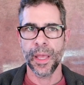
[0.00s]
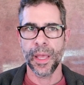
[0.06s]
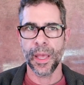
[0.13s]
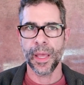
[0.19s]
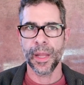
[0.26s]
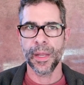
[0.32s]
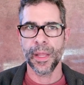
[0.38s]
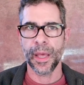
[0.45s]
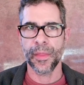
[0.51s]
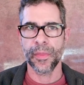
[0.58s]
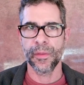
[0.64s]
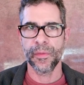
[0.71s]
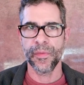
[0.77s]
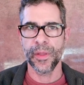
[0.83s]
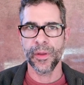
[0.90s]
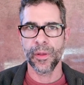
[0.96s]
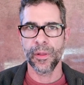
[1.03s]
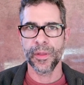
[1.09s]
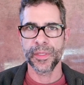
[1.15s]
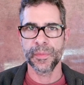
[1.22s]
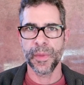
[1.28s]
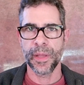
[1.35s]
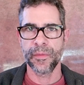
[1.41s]
and ethylphenol
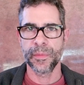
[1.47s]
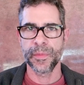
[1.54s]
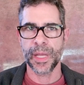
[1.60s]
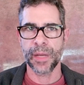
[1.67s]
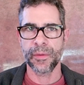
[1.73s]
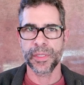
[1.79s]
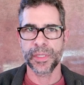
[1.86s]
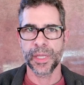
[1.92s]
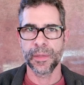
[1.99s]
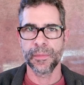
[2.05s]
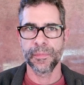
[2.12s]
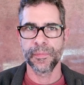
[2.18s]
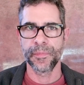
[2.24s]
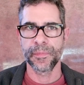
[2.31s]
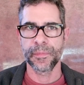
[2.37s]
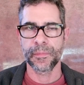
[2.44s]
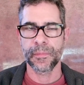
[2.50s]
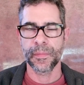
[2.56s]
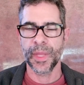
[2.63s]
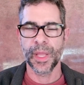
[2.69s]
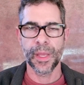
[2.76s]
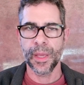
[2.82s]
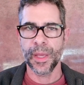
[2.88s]
is made from tyrosine.
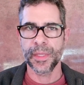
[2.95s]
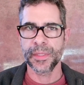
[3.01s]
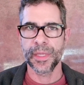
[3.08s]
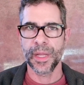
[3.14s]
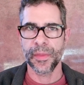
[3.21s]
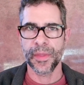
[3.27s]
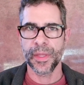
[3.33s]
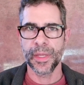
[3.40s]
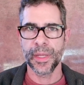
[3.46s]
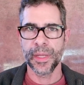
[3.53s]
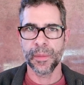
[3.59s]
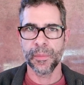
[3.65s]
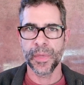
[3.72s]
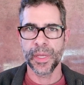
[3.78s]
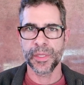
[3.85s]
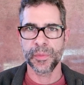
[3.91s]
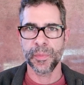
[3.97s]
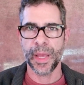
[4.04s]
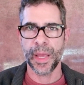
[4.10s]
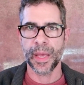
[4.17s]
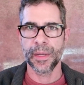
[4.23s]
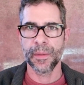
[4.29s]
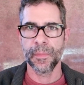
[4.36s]
It's not that eating meat is
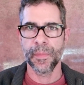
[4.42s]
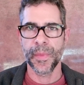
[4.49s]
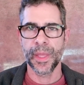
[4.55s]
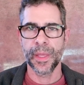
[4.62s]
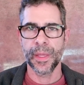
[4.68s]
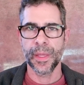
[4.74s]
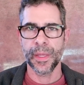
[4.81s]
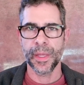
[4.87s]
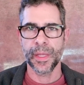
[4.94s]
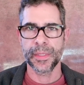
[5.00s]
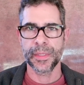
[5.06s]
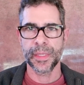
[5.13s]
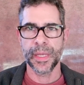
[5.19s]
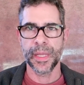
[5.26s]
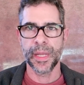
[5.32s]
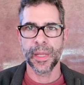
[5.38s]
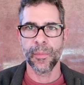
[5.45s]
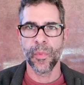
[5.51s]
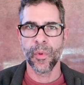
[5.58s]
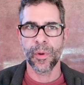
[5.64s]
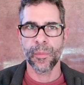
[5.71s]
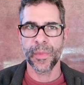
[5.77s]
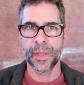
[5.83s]
bad. It's eating
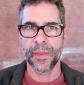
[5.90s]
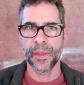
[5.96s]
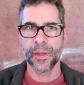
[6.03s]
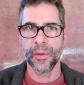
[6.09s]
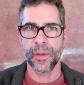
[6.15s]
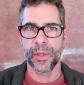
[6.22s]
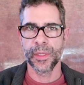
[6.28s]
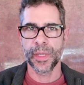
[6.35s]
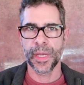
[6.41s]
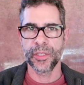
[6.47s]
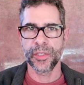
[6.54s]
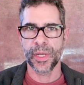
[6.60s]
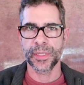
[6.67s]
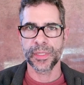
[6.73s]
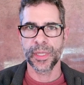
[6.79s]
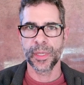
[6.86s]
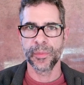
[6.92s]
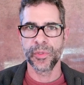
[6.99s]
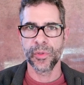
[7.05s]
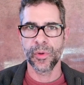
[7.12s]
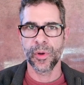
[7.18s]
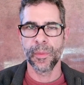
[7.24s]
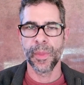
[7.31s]
more meat than you can digest and
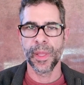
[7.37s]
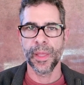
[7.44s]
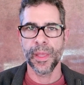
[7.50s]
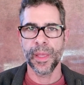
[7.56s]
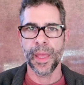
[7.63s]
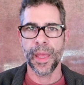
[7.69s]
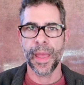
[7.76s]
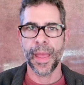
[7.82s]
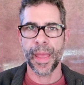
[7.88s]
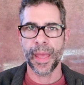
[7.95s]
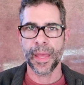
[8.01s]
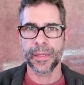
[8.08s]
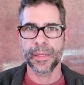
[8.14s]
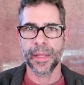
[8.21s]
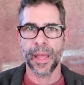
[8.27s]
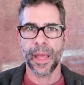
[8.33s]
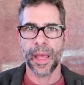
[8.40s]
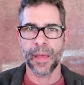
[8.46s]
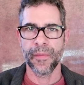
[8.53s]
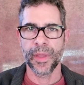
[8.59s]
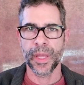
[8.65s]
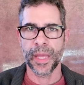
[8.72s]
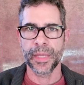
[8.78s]
absorb and
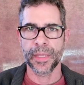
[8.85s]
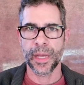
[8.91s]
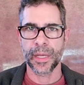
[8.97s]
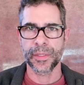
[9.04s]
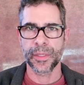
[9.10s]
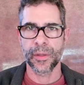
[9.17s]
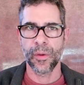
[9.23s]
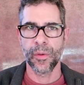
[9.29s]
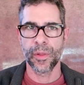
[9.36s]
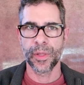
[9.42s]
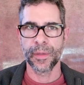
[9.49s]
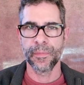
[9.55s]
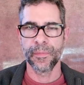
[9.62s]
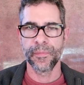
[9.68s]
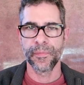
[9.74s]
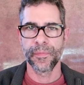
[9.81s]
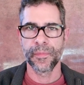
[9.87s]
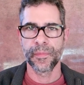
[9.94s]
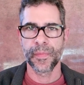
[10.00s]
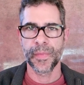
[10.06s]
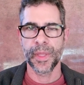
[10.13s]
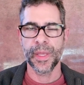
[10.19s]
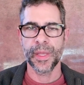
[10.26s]
having a toxic colon.
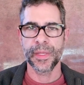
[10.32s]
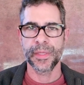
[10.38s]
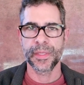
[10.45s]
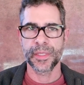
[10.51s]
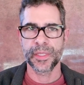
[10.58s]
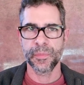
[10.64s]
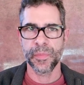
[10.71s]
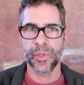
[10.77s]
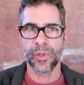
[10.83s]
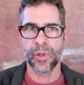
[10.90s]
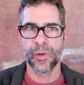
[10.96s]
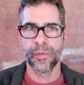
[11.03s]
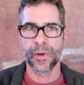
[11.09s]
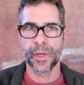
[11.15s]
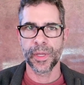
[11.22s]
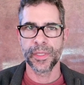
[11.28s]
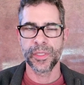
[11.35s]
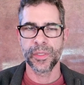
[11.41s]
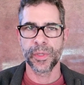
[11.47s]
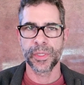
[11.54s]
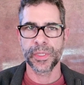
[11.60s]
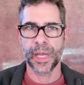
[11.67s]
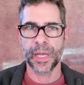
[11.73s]
It's the spillover
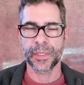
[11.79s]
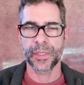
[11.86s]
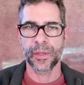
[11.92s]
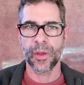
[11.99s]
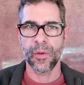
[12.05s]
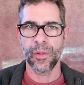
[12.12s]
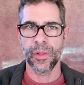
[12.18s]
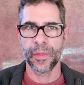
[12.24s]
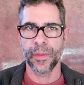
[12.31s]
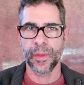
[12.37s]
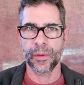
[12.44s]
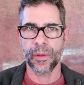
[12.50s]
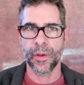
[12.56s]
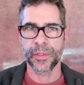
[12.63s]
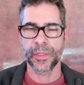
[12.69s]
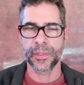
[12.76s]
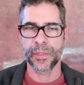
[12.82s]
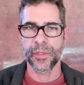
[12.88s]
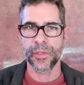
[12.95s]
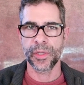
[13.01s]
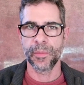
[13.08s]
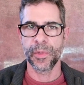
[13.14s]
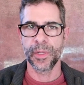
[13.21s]
into a toxic colon that causes the
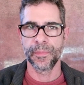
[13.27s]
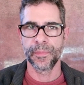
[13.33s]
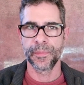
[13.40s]
trouble.